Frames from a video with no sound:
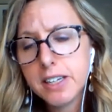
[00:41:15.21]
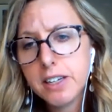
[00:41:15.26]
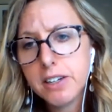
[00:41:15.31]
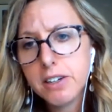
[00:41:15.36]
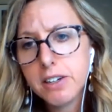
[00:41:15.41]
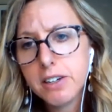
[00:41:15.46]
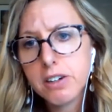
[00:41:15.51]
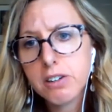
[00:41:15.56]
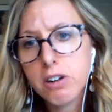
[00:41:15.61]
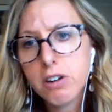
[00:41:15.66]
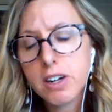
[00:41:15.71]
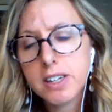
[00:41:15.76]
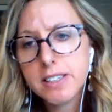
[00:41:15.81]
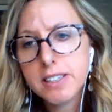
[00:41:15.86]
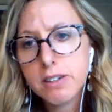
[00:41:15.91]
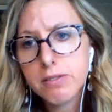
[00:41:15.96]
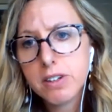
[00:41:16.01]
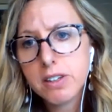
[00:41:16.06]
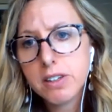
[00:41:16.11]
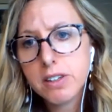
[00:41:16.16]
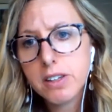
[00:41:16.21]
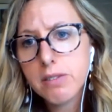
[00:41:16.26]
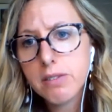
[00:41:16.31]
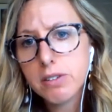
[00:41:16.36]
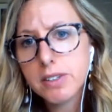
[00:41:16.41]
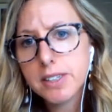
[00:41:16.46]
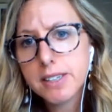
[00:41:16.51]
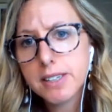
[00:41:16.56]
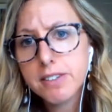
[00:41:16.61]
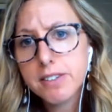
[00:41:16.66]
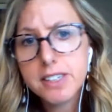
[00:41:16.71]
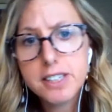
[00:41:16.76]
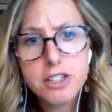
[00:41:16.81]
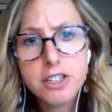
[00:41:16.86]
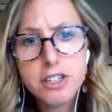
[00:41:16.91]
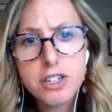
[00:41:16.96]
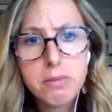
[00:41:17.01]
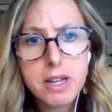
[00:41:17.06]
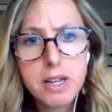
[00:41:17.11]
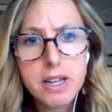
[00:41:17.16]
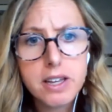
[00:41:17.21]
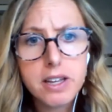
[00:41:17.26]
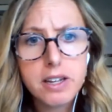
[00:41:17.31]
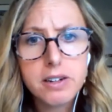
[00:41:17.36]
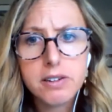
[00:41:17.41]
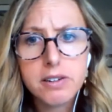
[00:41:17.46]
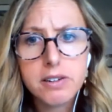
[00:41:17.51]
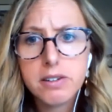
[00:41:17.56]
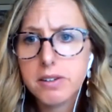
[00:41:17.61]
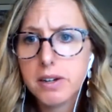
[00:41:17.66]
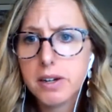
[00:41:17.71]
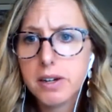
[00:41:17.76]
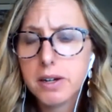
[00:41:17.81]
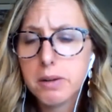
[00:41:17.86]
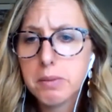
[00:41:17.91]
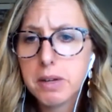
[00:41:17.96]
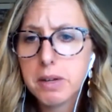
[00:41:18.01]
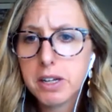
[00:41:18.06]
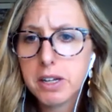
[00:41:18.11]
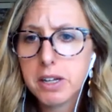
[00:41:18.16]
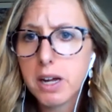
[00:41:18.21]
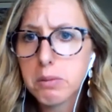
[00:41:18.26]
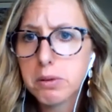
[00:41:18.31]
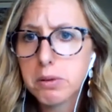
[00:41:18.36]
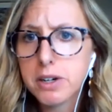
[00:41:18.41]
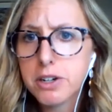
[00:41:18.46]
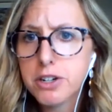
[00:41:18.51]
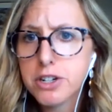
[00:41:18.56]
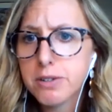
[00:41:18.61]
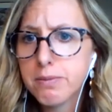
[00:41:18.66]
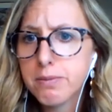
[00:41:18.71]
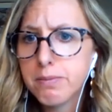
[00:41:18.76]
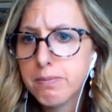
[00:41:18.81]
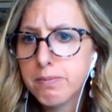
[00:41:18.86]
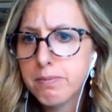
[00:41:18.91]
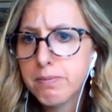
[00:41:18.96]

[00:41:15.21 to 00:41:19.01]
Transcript: here across different levels of decision-making and collaboration?